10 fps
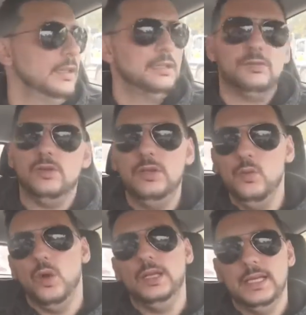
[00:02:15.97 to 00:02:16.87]
there was only
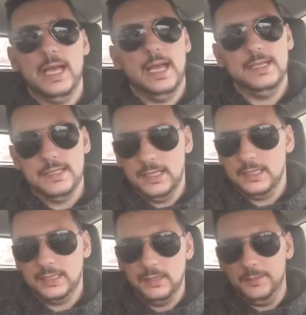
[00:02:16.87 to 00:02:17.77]
one guy
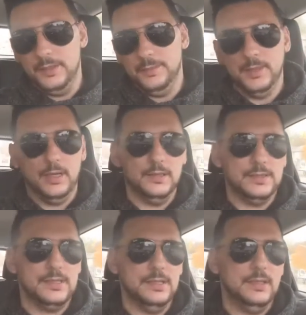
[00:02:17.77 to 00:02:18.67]
talking about
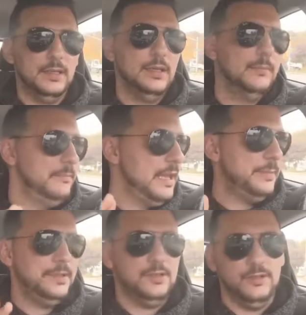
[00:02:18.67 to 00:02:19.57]
policy,
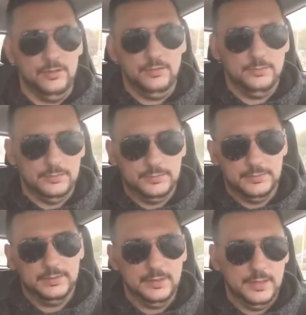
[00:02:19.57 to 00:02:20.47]
maybe two.
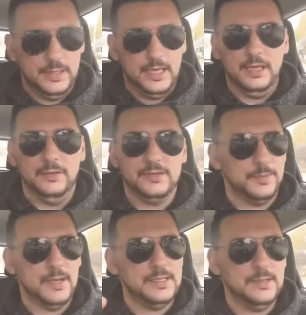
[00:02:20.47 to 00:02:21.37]
And
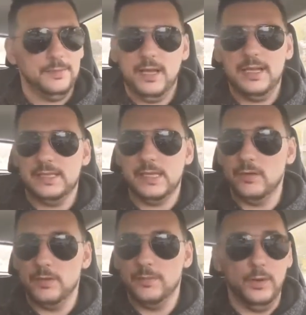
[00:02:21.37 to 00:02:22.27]
surprise, surprise, they
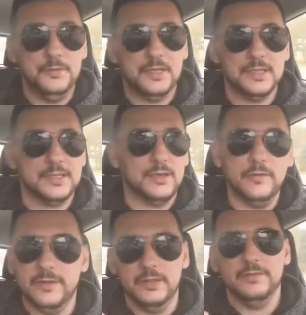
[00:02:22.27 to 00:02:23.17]
were both the
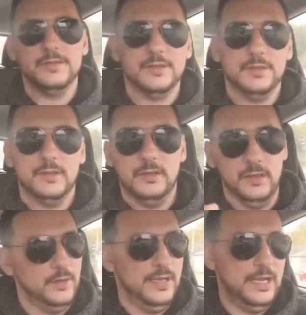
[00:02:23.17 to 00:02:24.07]
conservatives.
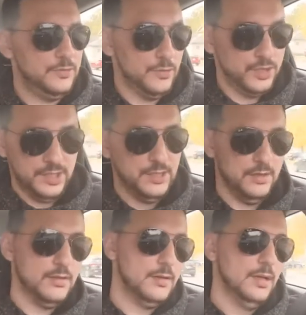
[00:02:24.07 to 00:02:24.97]
You had Andrew
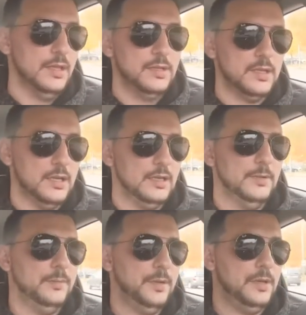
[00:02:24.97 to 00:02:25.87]
Scheer talking
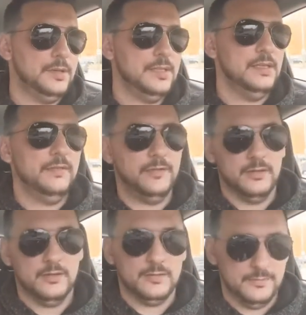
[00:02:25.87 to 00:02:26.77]
about policy
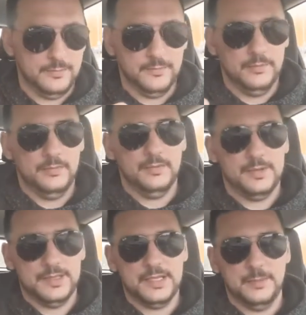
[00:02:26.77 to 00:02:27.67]
for
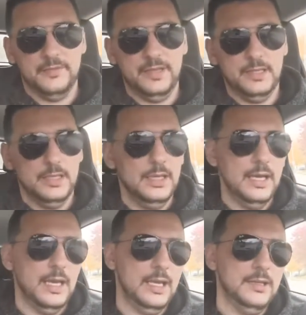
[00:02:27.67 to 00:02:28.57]
some of it,
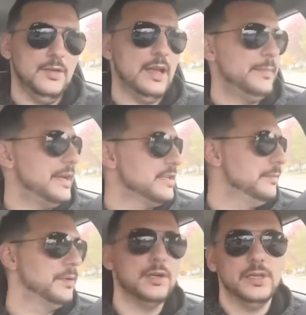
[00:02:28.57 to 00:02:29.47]
and you had
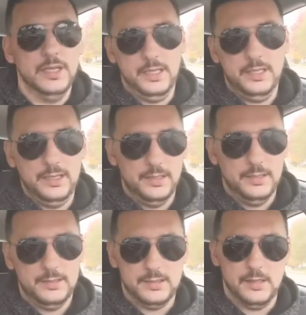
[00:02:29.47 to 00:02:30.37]
Maxime Bernier
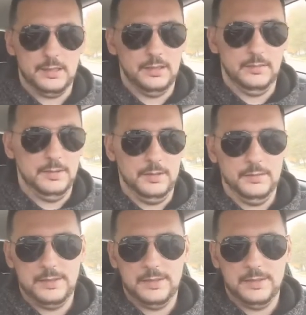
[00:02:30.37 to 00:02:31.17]
talking about